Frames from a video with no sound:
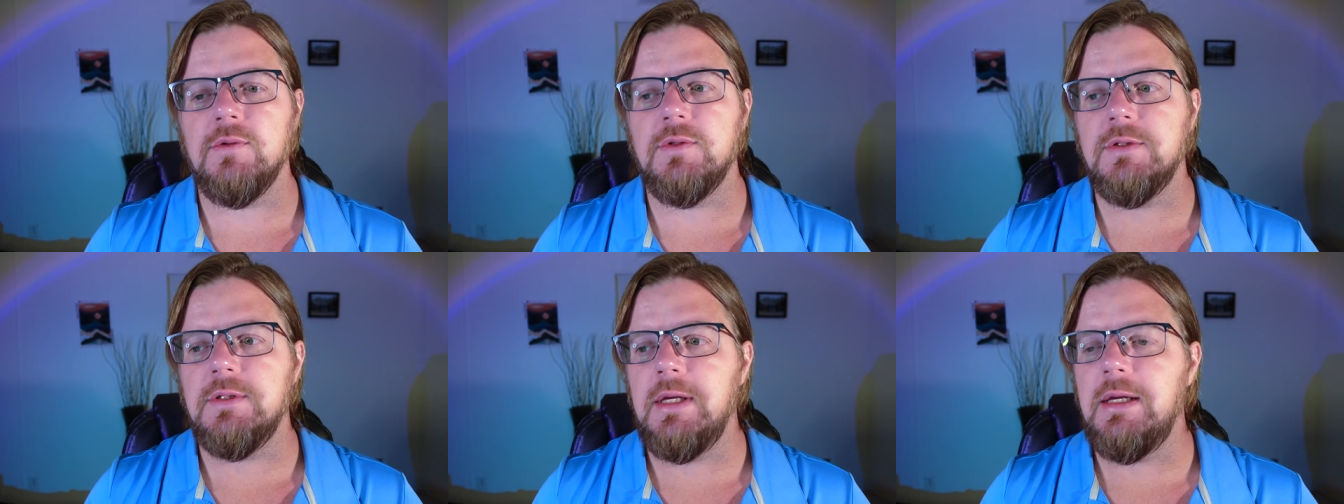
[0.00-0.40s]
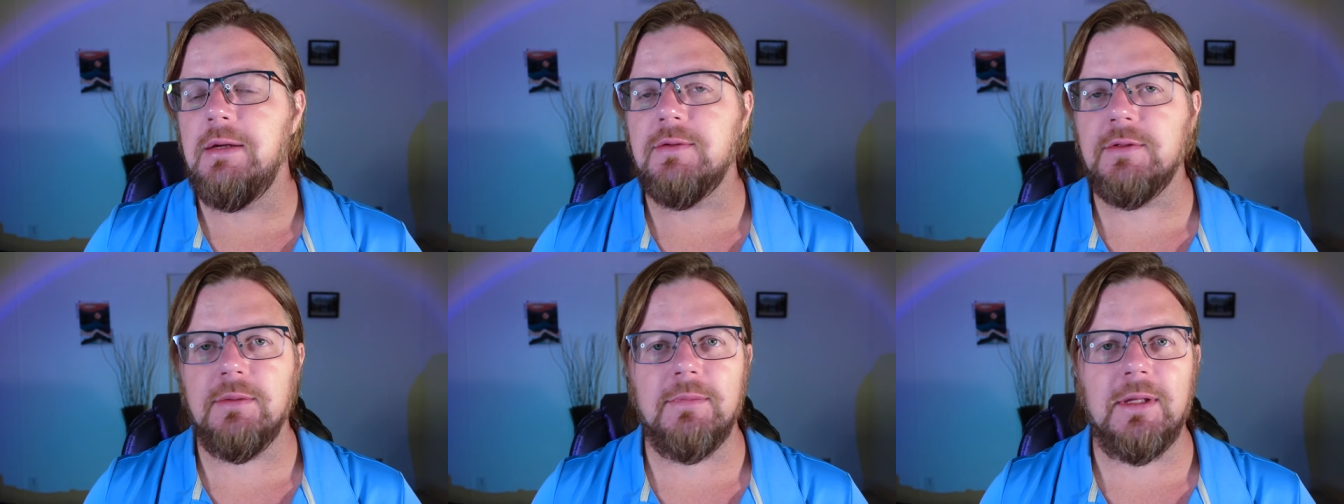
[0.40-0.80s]
Say
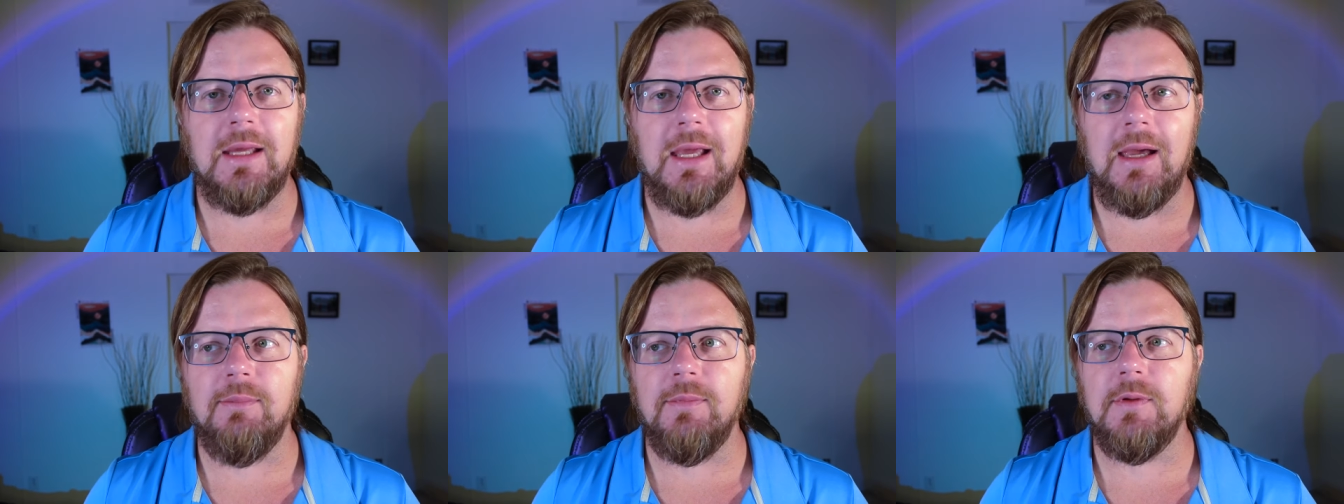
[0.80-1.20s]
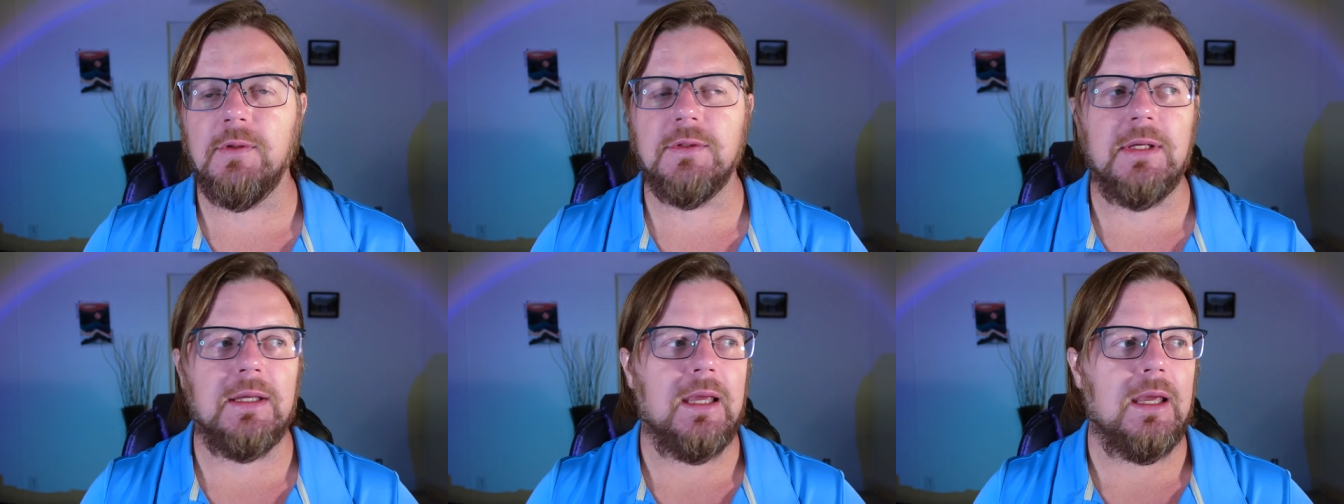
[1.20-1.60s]
if something
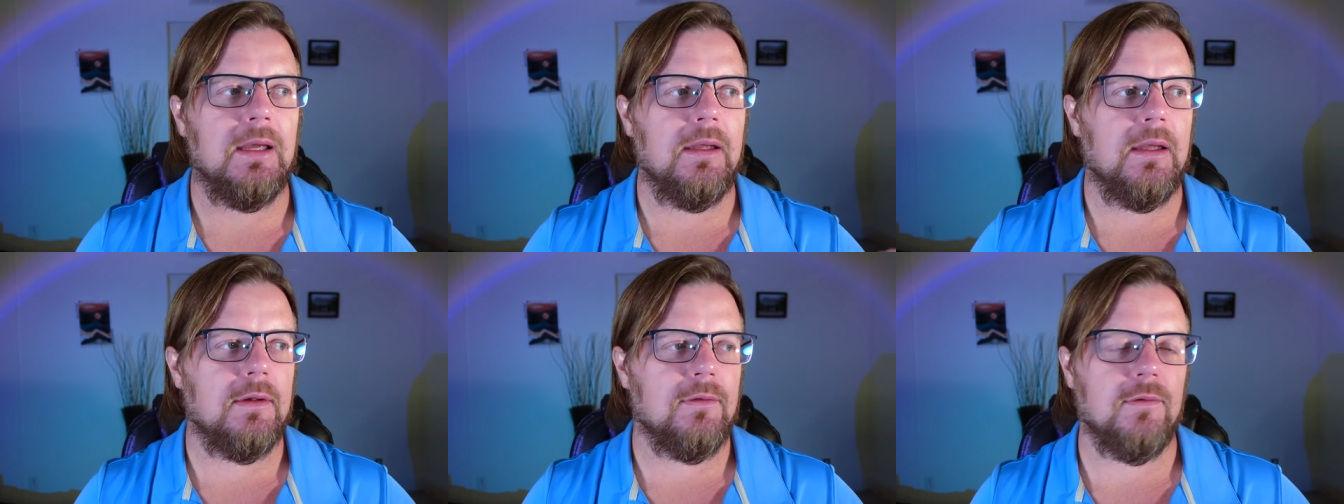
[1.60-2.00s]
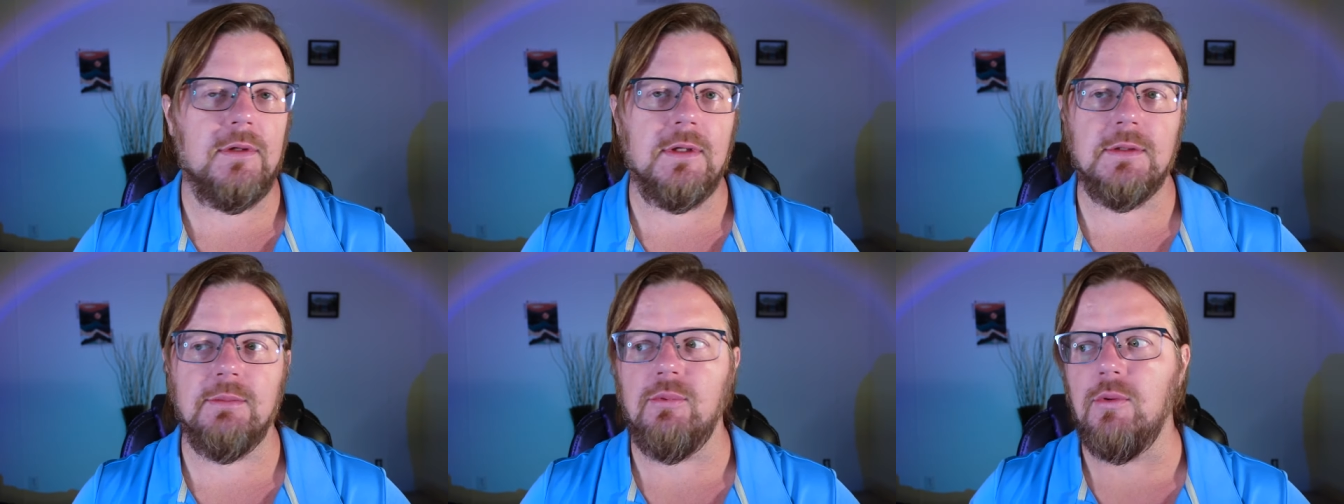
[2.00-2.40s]
happens, they can't get to
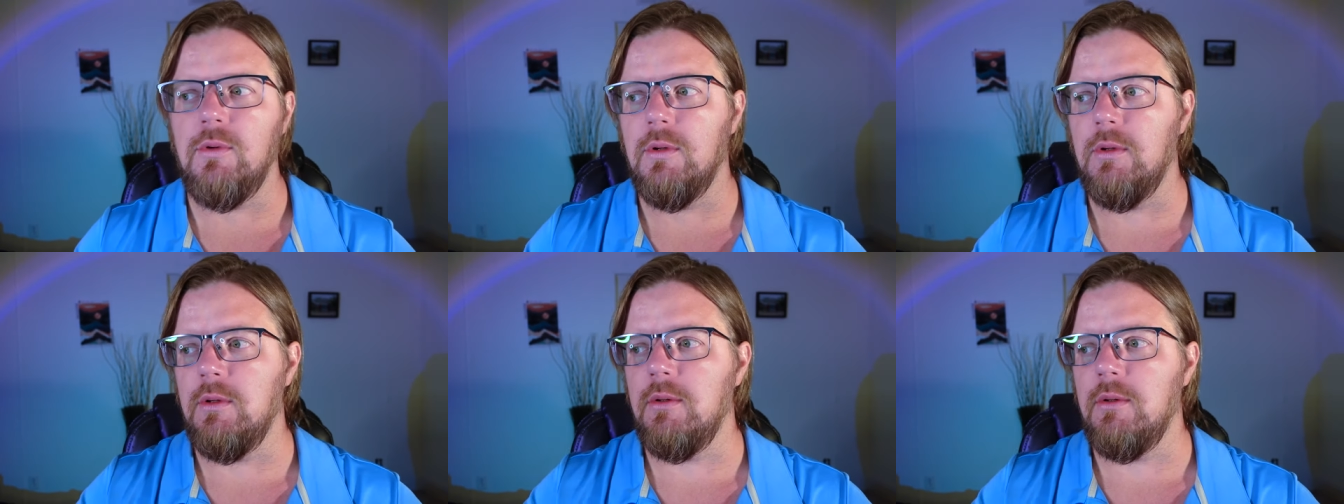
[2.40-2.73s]
this port,